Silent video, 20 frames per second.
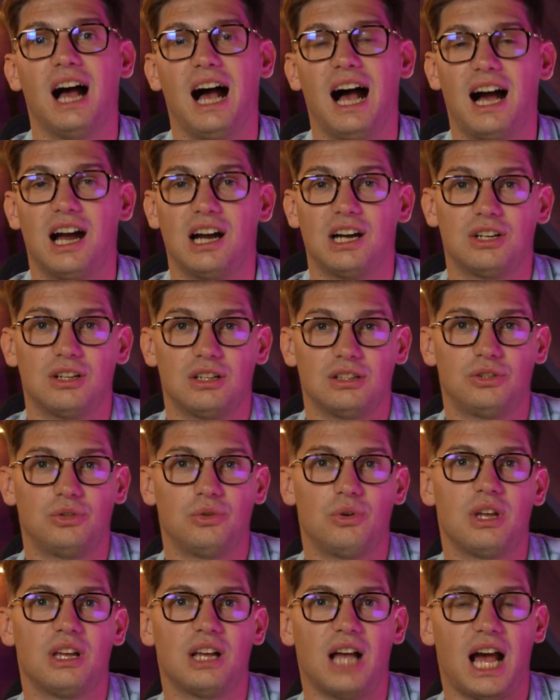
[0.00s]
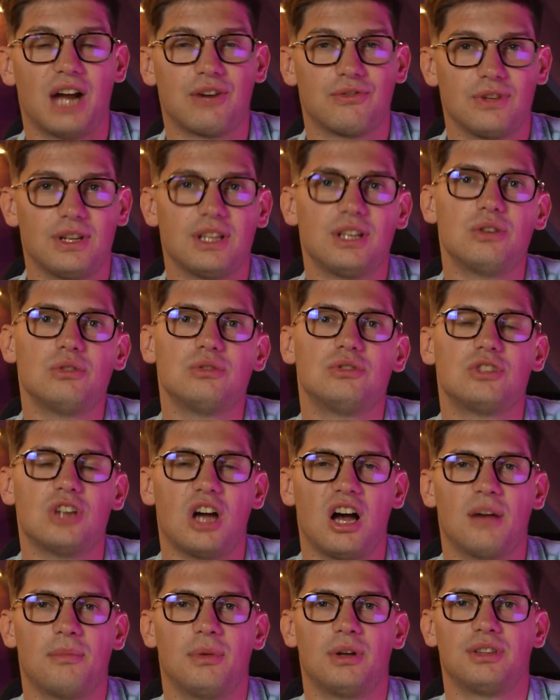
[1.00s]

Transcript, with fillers: are doing a really good job